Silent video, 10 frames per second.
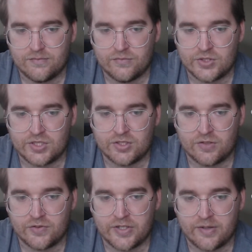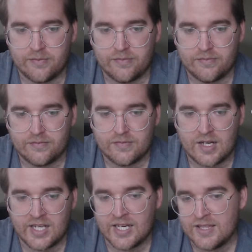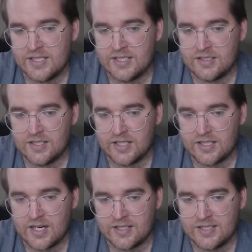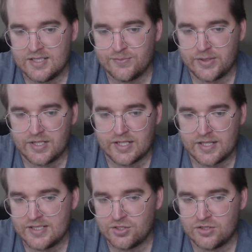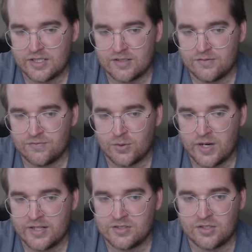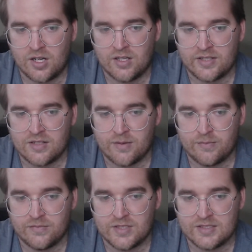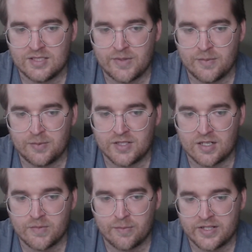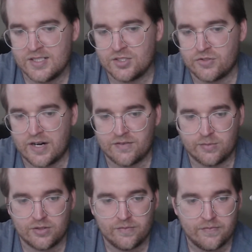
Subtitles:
which is good for him. Like I think he's pretty. Like I think he's like, for what I saw, didn't see many people talking about him. But I think he's draftable.